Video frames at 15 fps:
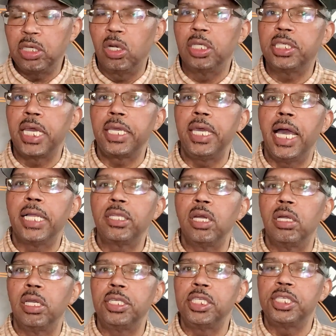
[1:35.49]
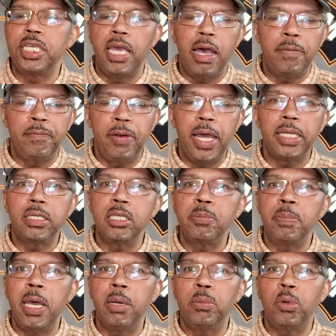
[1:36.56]
Going to take you out there, let you see how flat this
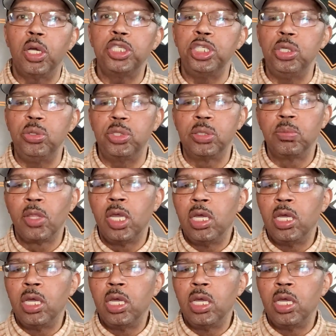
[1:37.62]
bad boy shoots.